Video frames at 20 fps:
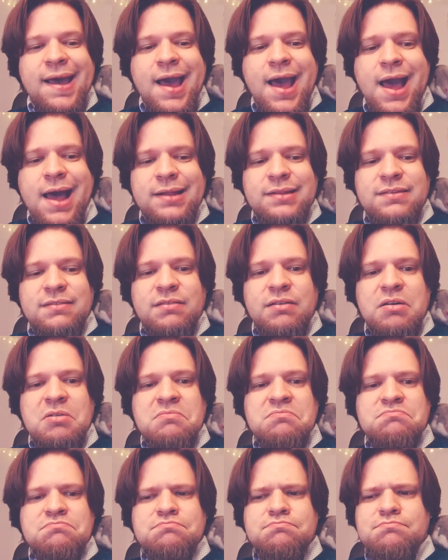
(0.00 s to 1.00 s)
at
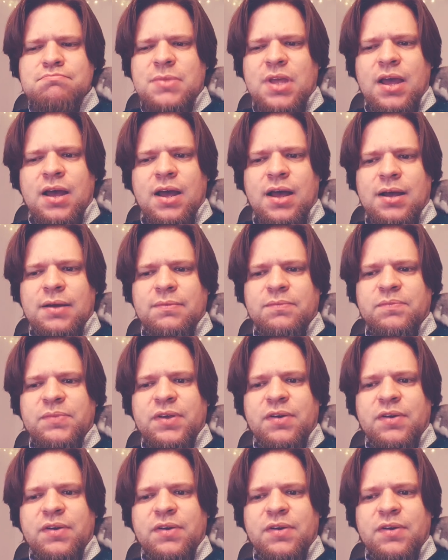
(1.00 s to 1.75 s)
uh,